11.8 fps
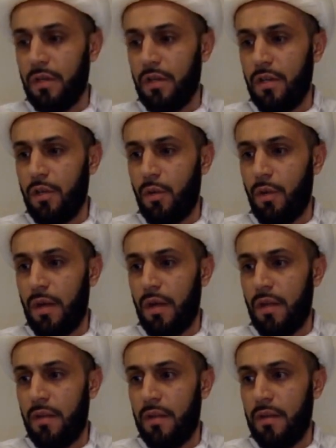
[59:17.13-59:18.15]
you know,
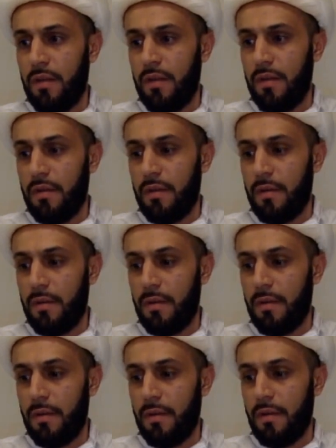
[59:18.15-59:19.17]
uh,
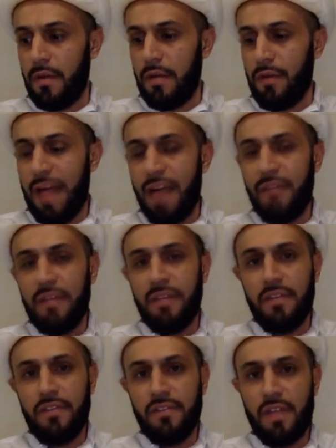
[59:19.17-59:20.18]
you know, having
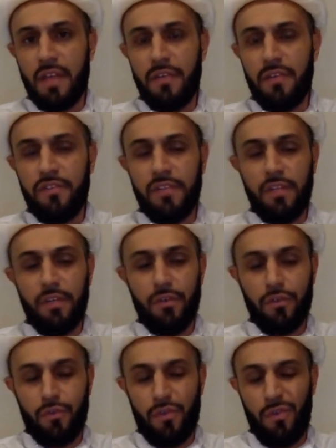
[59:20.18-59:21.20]
these uh, these
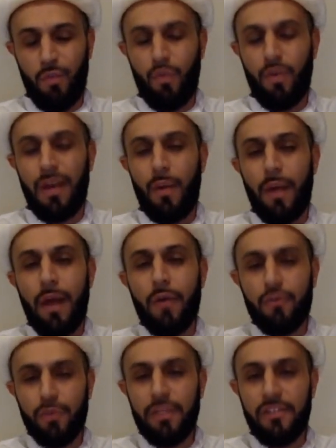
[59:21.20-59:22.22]
skills, what I, what I
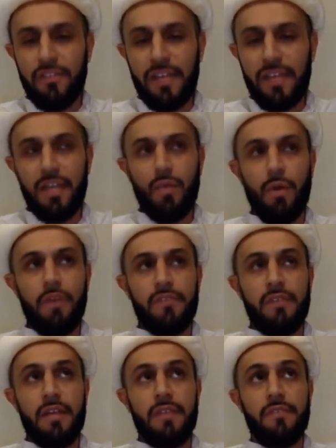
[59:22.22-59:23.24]
was really saying was
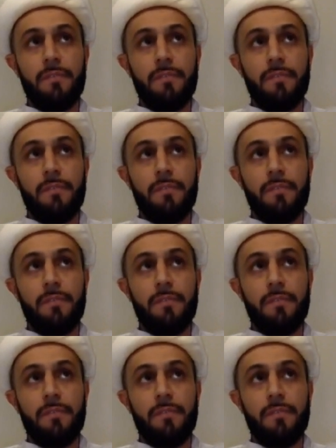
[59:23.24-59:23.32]
that